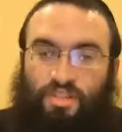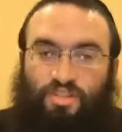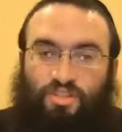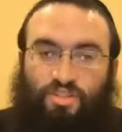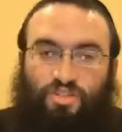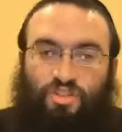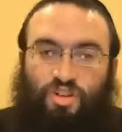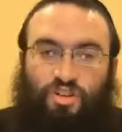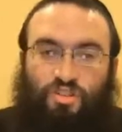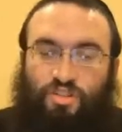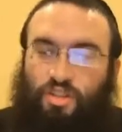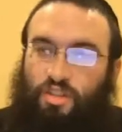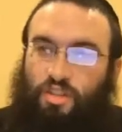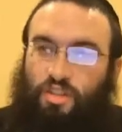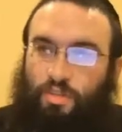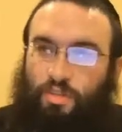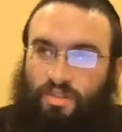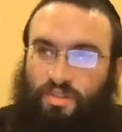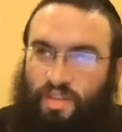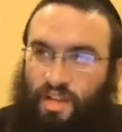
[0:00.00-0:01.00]
It's just
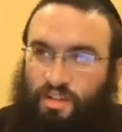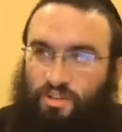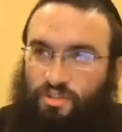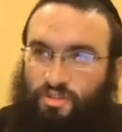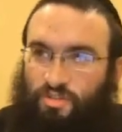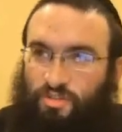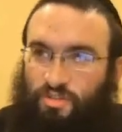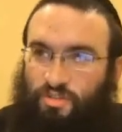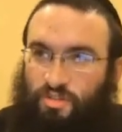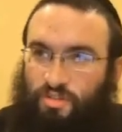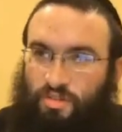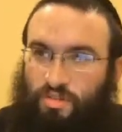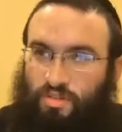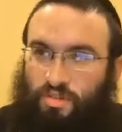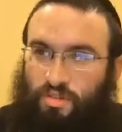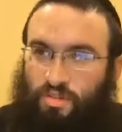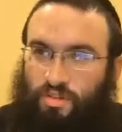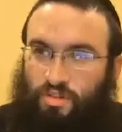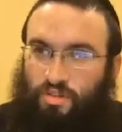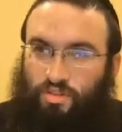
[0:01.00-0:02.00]
the potential
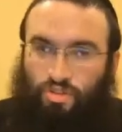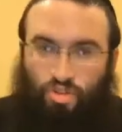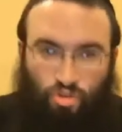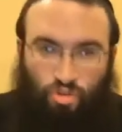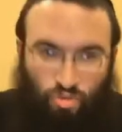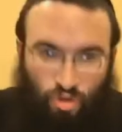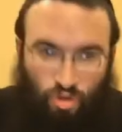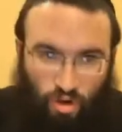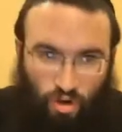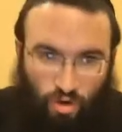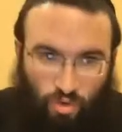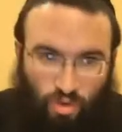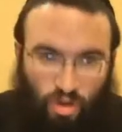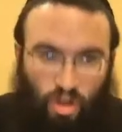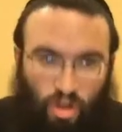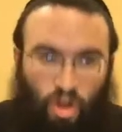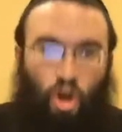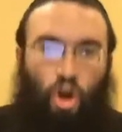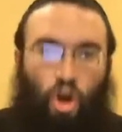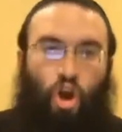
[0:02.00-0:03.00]
to
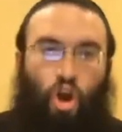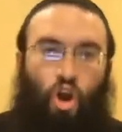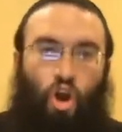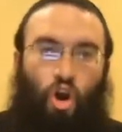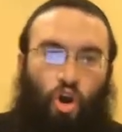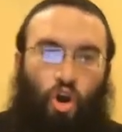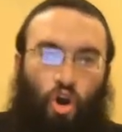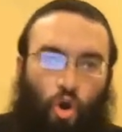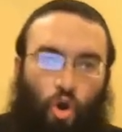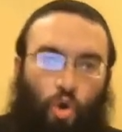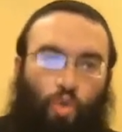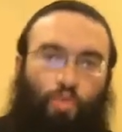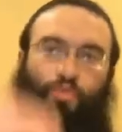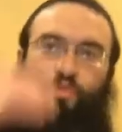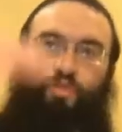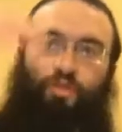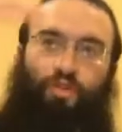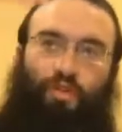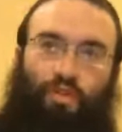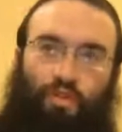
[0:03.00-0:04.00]
grow
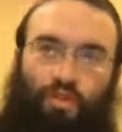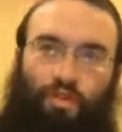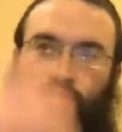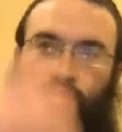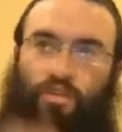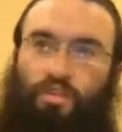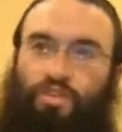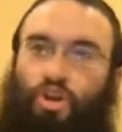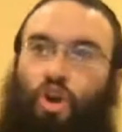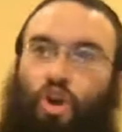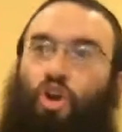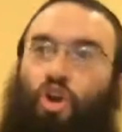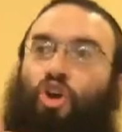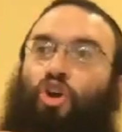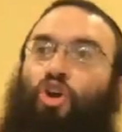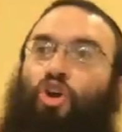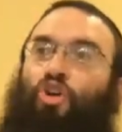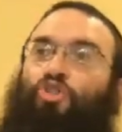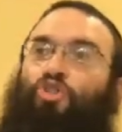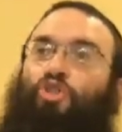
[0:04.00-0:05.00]
over, to
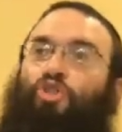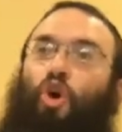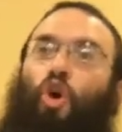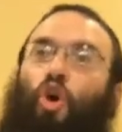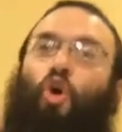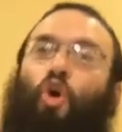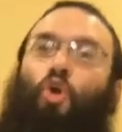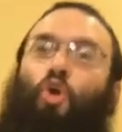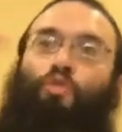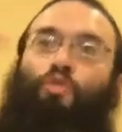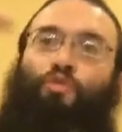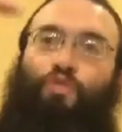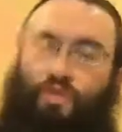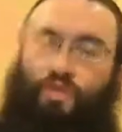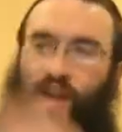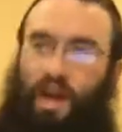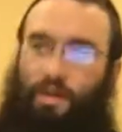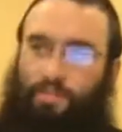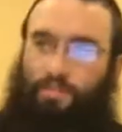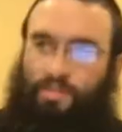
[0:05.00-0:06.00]
hurdle over
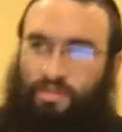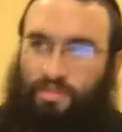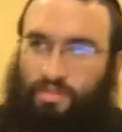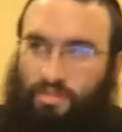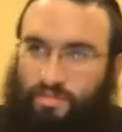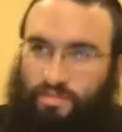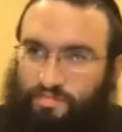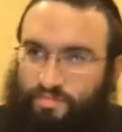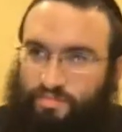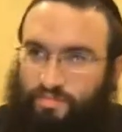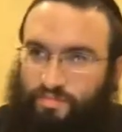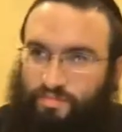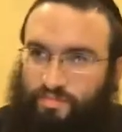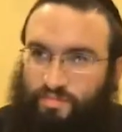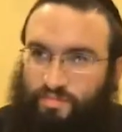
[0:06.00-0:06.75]
the obstacle.